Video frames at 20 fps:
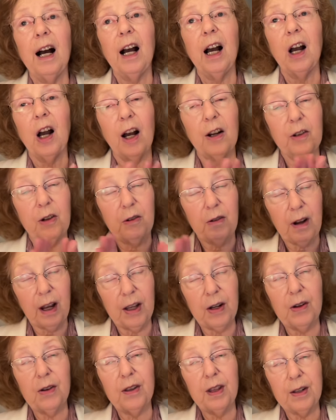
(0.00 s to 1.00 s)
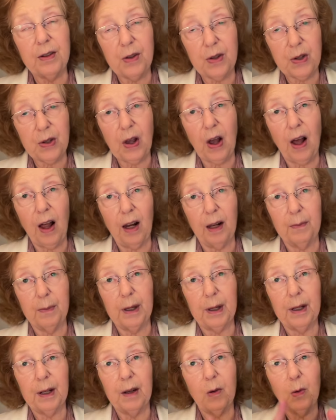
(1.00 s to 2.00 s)
a greater than
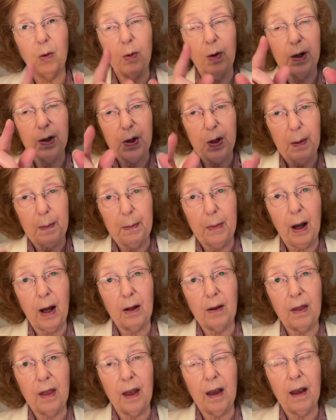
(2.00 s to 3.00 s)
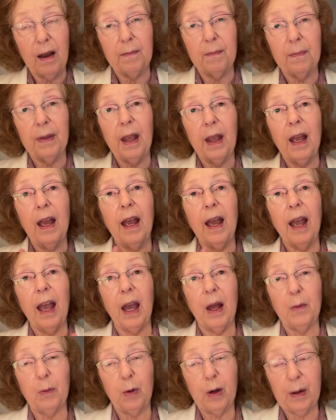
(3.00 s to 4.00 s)
Solomon was among them,
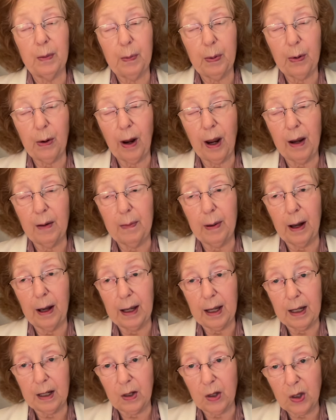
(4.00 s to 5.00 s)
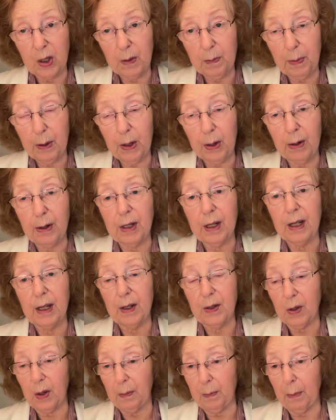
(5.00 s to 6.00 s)
and we pray by his Spirit he's
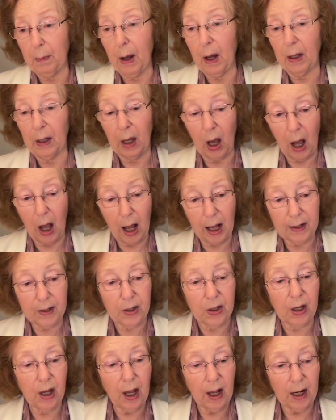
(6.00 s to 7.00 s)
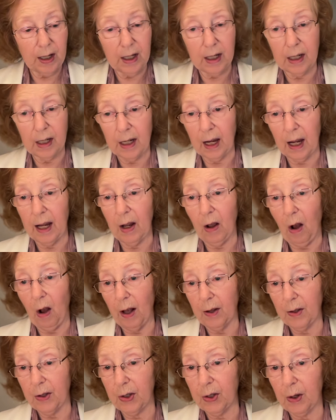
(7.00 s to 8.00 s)
among us today
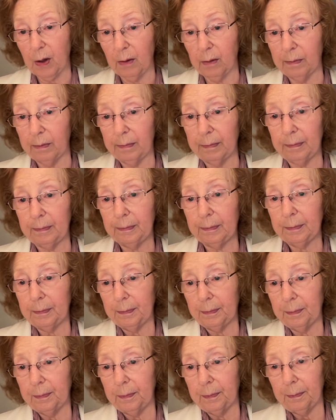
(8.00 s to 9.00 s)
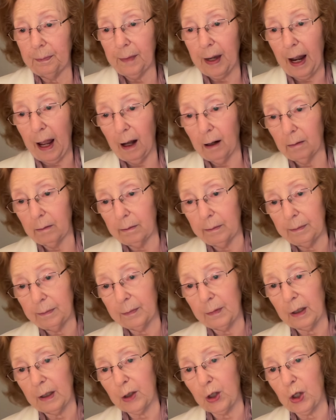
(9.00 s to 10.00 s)
also. Now,
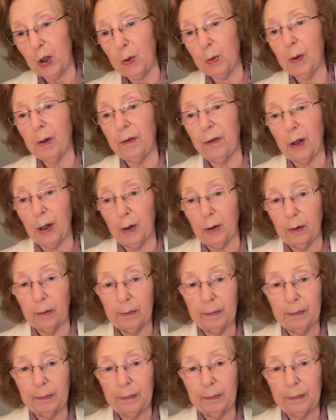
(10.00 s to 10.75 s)
to review,